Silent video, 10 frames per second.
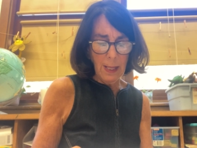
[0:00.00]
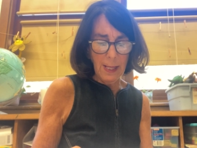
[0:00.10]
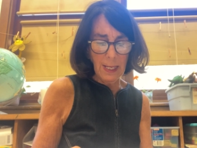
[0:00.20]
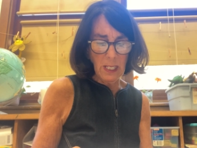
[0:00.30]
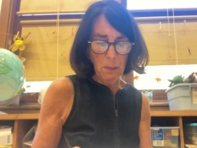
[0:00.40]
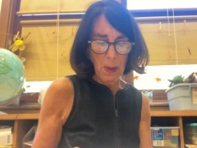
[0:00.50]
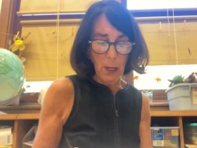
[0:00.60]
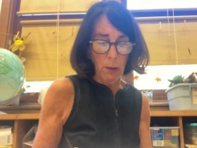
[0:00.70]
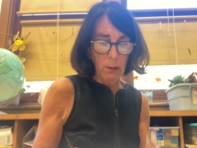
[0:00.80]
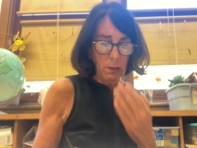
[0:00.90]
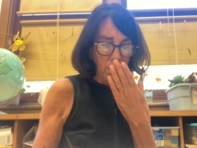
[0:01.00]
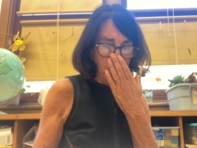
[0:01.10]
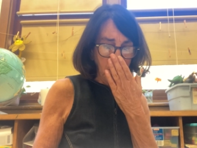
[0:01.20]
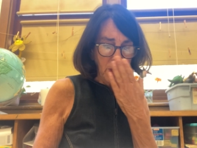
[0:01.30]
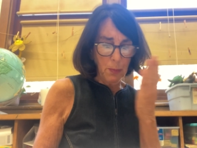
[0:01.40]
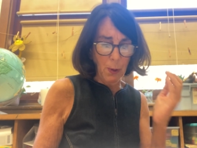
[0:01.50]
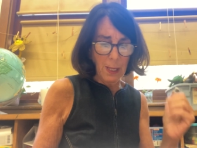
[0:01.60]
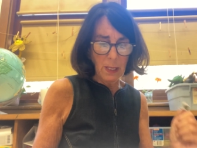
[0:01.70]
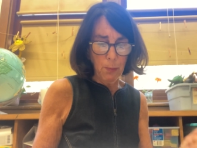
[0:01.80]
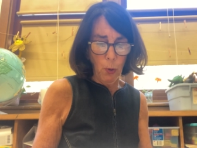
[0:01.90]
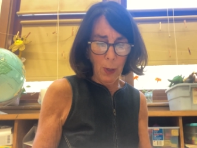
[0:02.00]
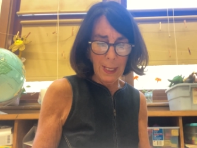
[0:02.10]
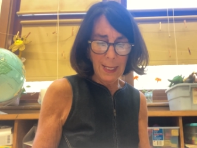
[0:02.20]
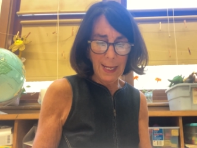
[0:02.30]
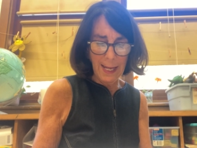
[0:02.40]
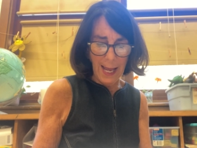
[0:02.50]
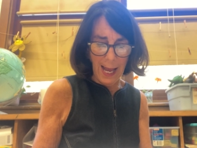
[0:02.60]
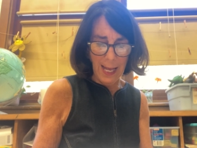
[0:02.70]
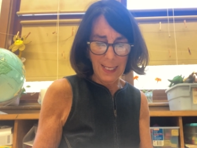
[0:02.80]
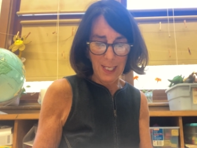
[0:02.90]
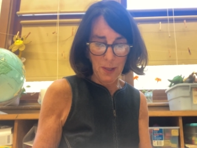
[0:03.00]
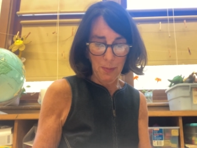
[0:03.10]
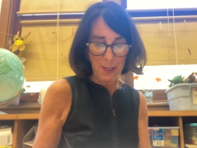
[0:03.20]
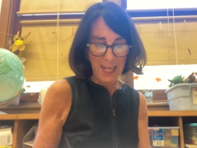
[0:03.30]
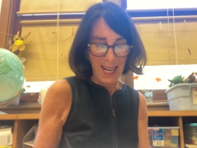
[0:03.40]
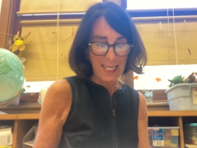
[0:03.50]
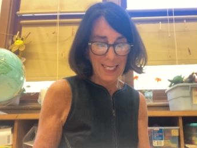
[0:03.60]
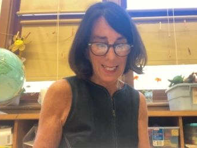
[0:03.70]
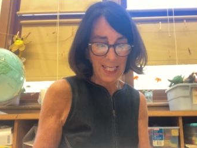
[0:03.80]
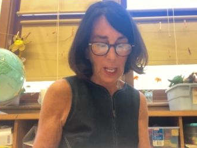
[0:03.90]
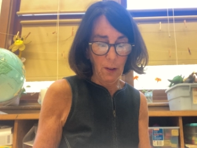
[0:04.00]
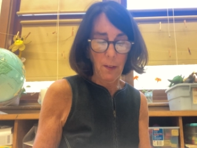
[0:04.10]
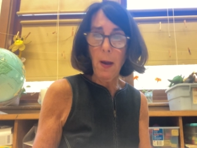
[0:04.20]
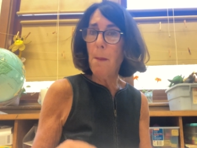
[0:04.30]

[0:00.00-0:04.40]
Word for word: This beetle, ooh, sprays poison gas to protect itself